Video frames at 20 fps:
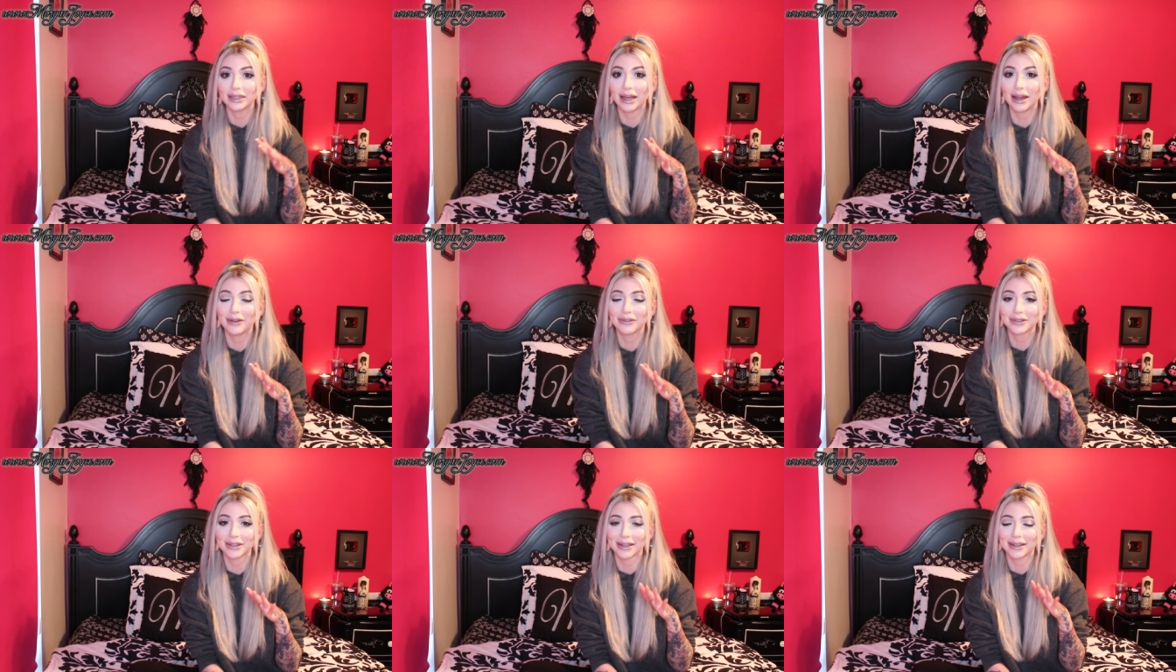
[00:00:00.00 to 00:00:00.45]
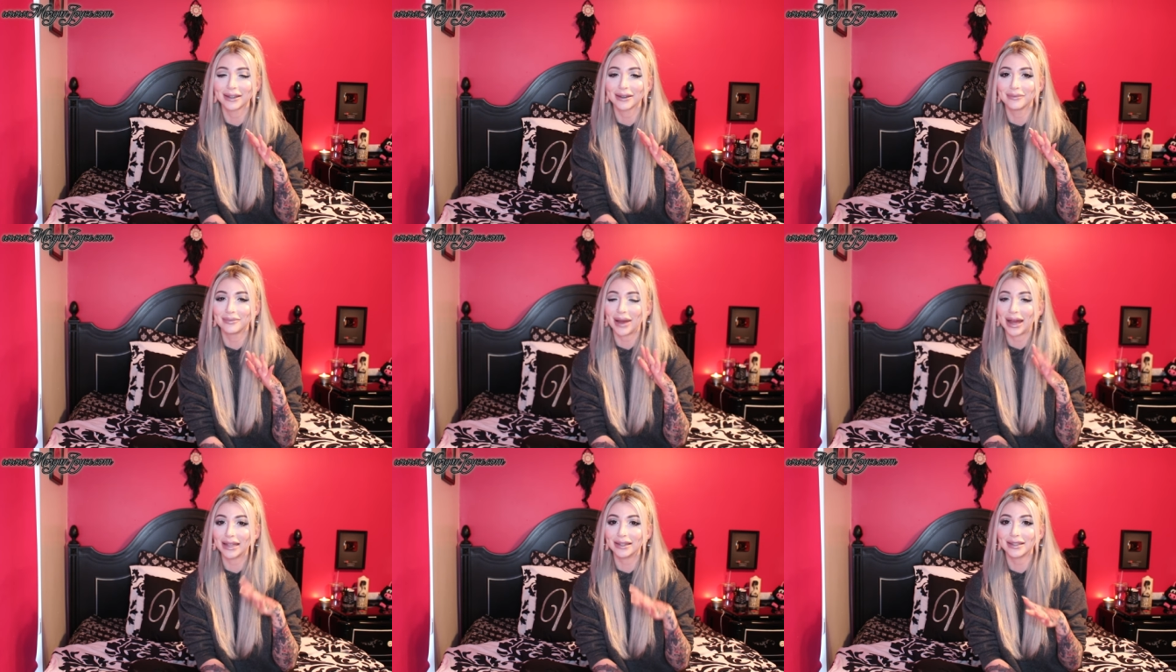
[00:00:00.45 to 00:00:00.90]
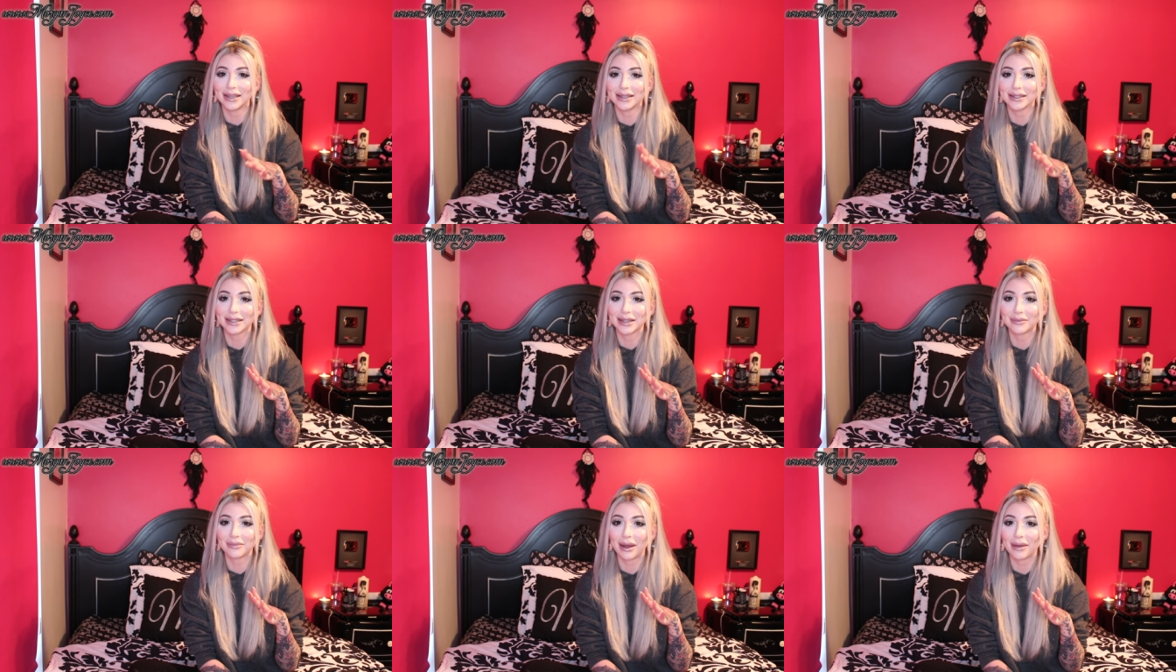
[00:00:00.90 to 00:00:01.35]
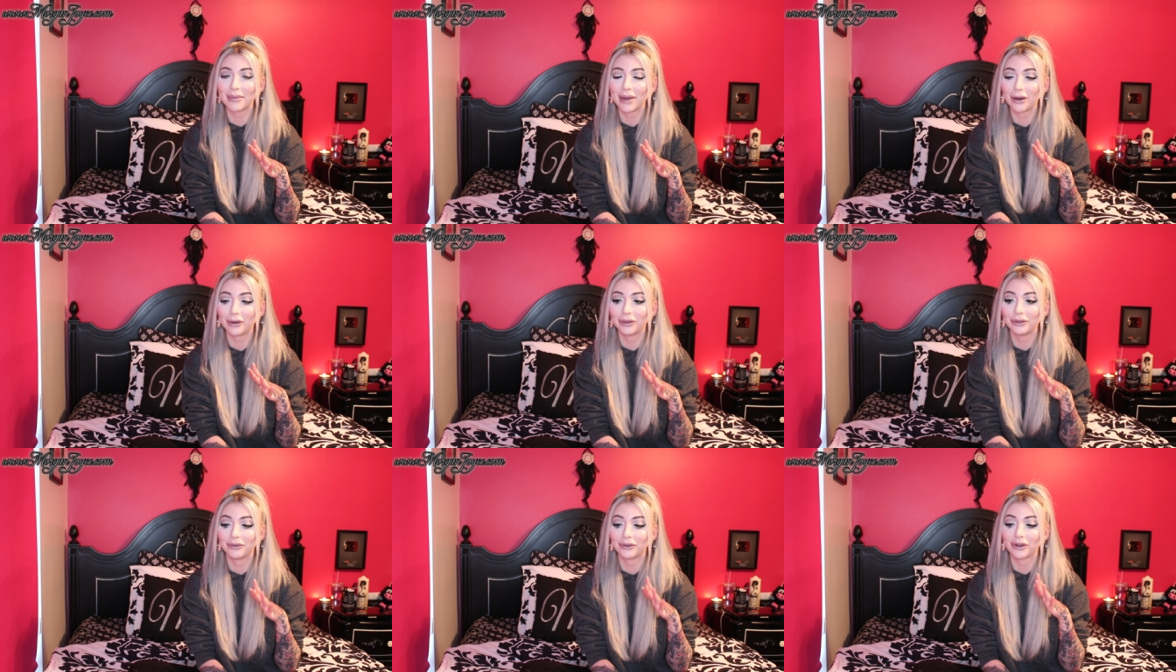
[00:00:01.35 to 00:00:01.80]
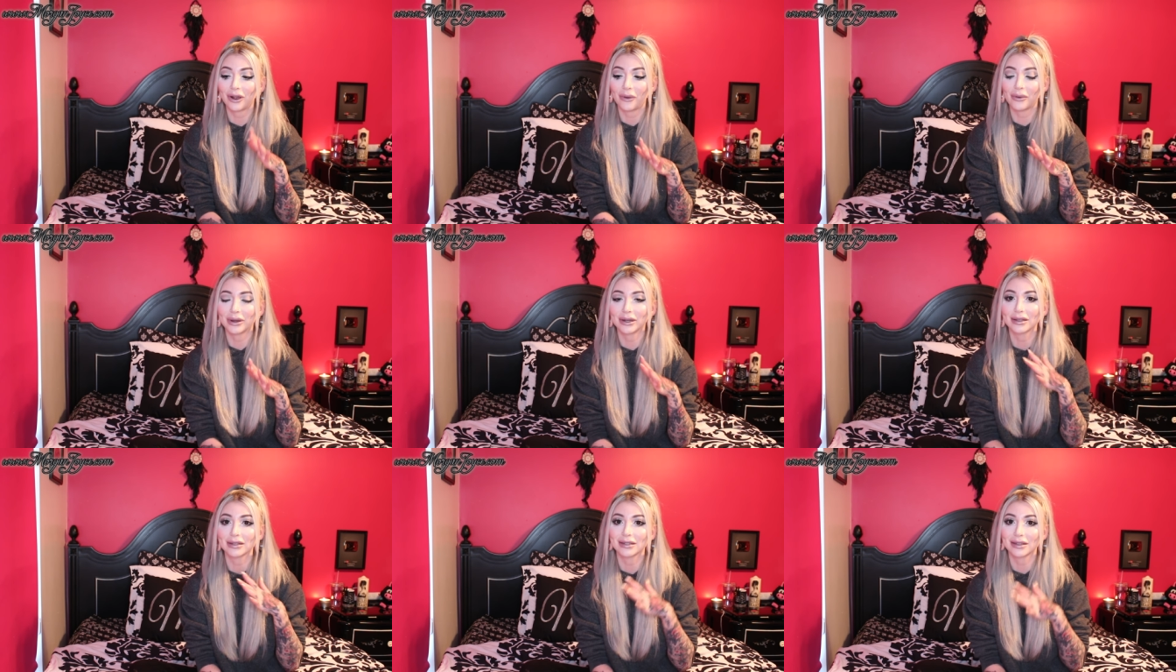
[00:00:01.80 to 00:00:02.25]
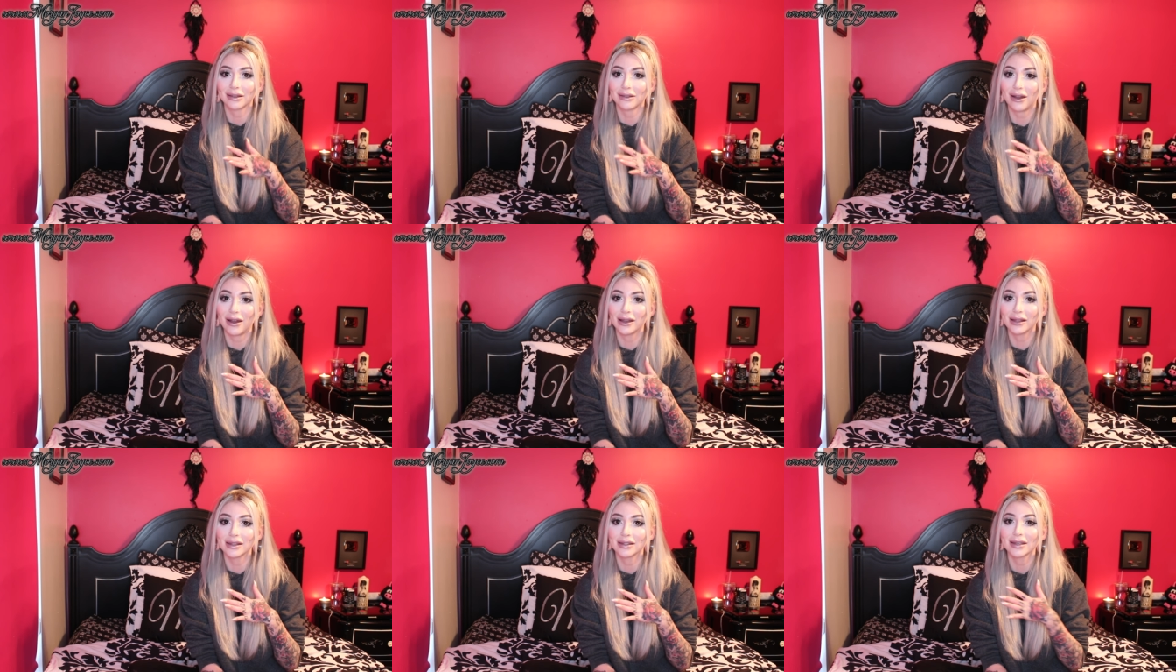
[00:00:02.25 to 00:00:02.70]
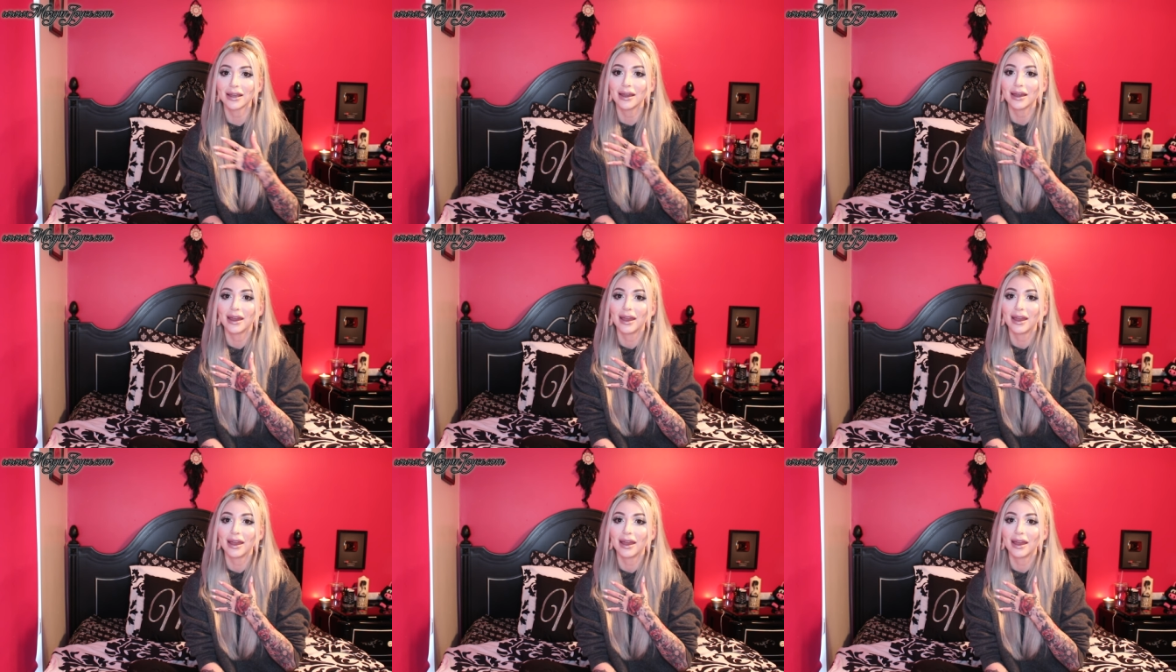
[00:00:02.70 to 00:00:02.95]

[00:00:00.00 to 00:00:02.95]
left like a bad taste in my mouth for going to salons